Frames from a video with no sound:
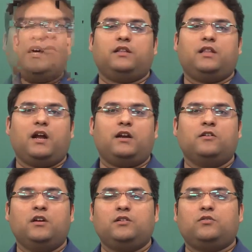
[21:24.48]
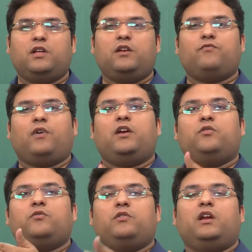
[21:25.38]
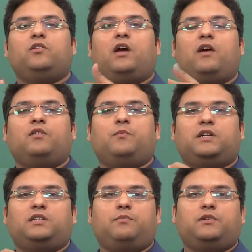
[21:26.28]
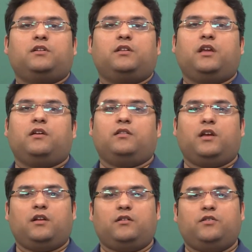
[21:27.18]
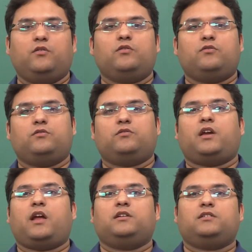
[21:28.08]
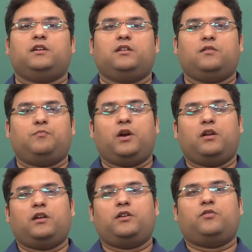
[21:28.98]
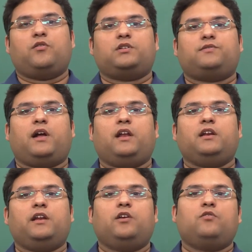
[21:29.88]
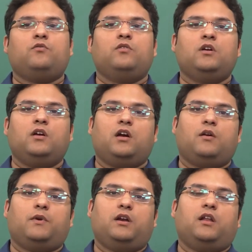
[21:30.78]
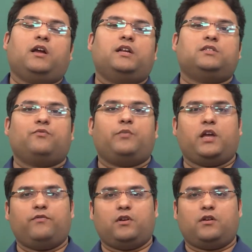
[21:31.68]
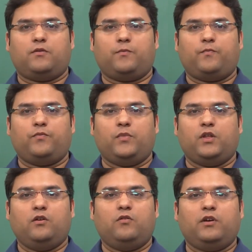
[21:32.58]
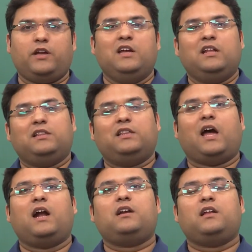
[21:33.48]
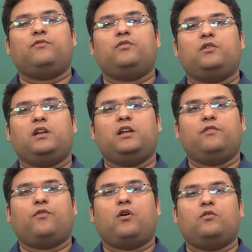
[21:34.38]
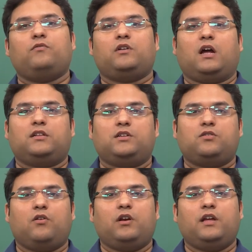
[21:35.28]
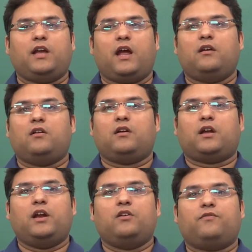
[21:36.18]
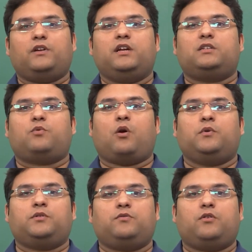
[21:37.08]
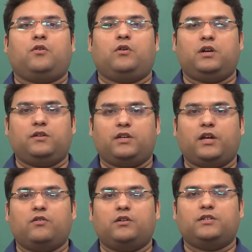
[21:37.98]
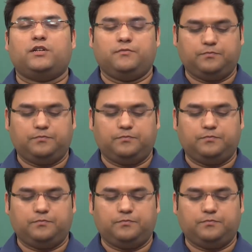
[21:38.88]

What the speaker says: that. So then why do you need to have the perception thing there? You can just say that particular neurons firing lead to particular kinds of behavior. Okay, that if you really follow rather strongly can kind of creates problems for cognitive psychology.